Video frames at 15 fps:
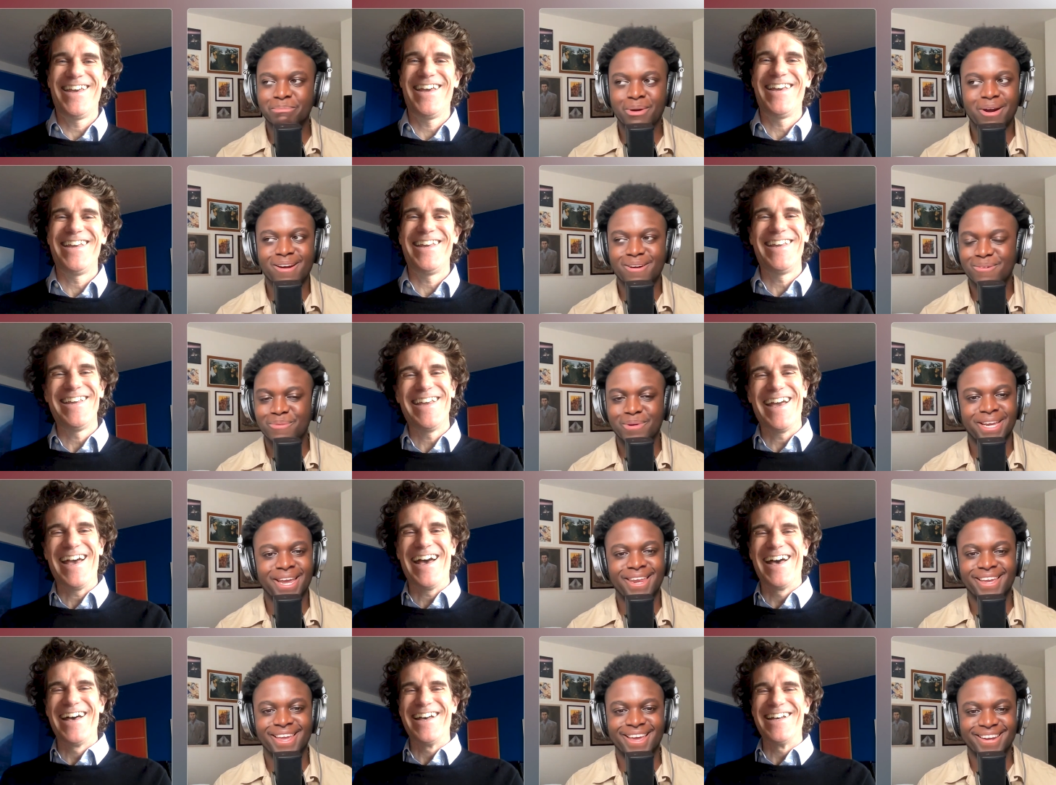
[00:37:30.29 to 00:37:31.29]
Speaker 1: par. Well,
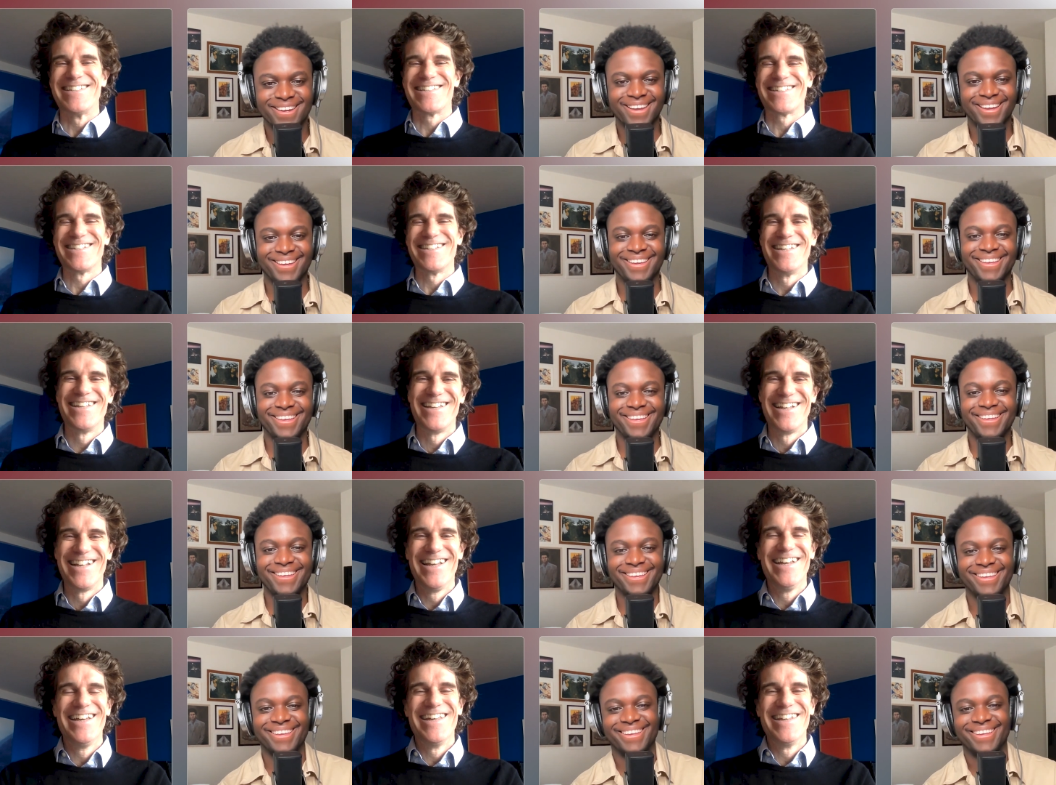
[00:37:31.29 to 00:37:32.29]
yet again.
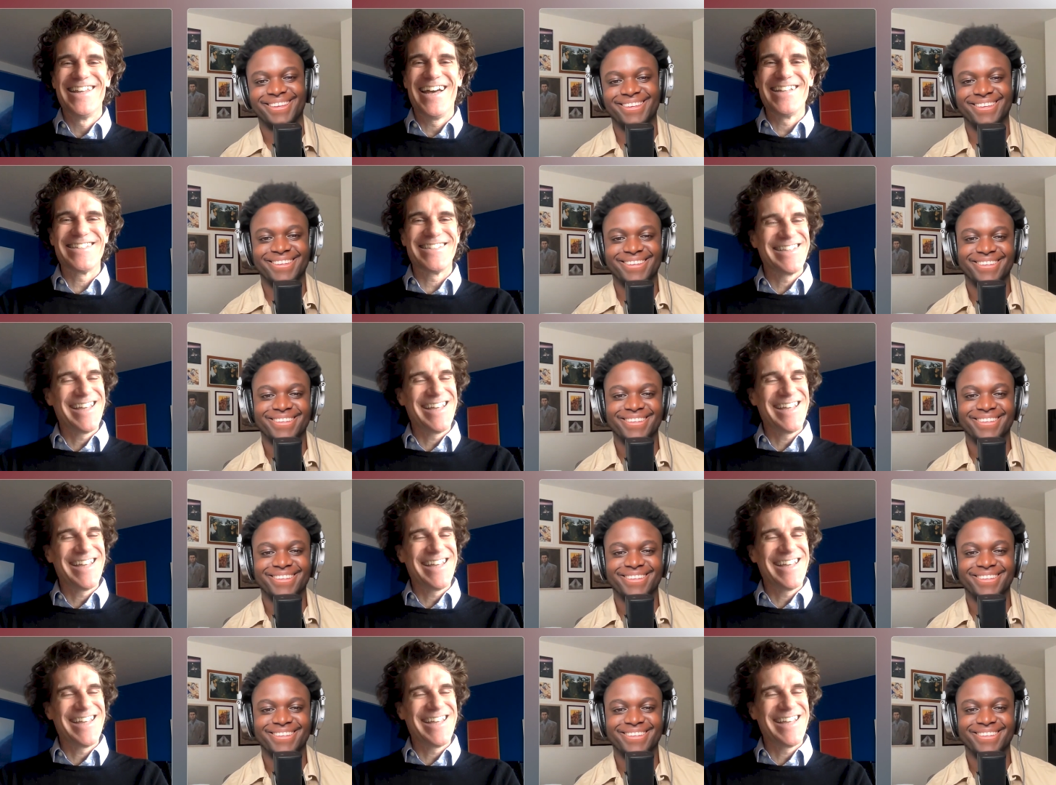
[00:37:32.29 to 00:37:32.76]
well, that's,